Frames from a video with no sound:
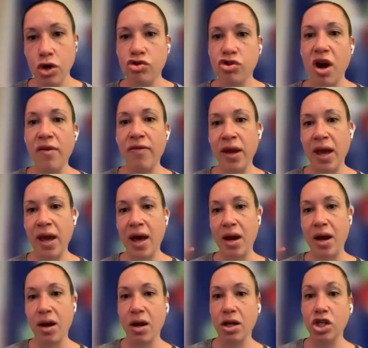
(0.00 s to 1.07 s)
driving
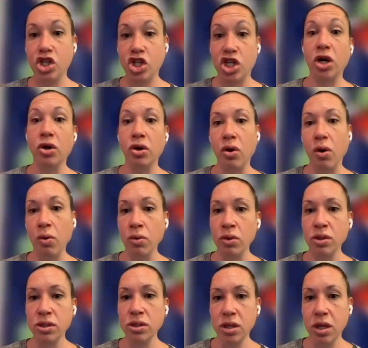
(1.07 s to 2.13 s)
at shared
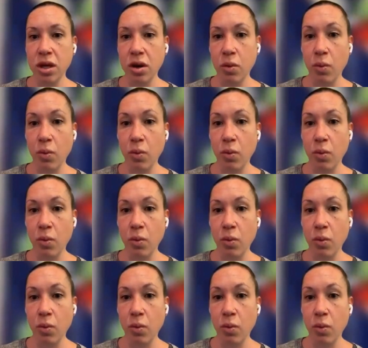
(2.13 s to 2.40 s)
goals